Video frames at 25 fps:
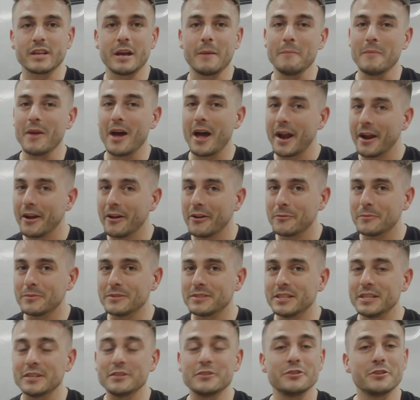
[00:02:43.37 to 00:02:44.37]
I'm not
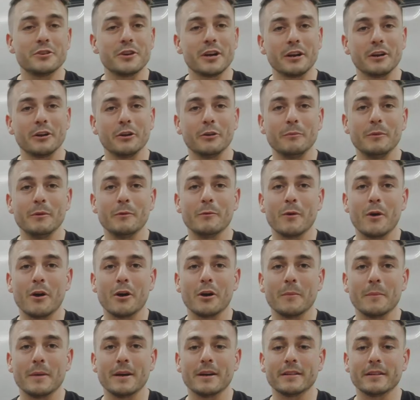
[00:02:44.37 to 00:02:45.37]
100% sure, I could be wrong
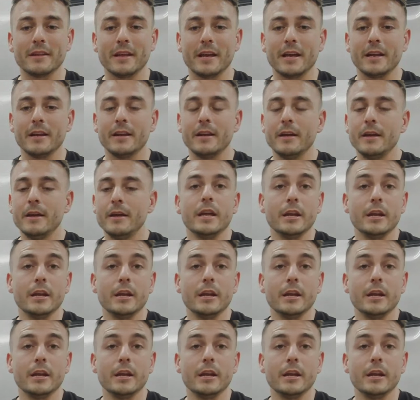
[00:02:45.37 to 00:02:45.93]
about that.